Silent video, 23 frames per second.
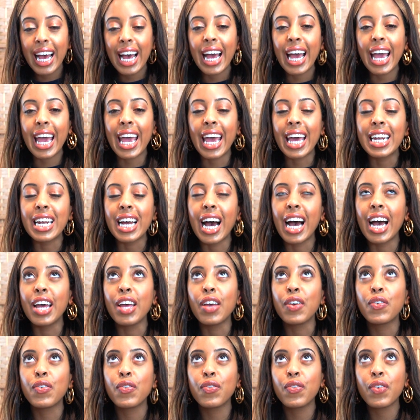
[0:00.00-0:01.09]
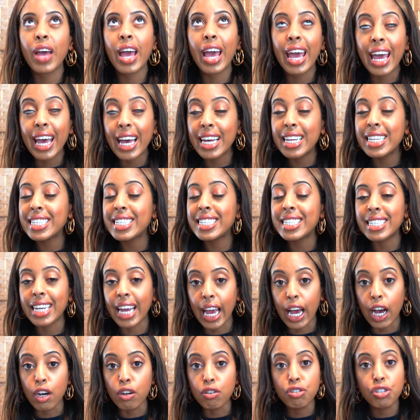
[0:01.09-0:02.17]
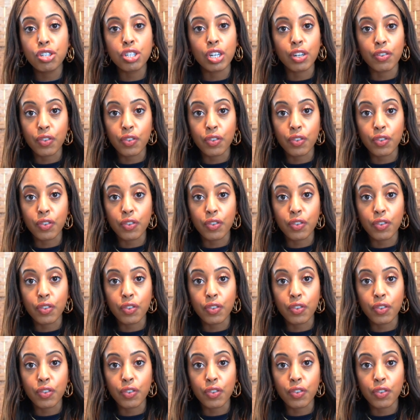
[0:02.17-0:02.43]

and I hands down should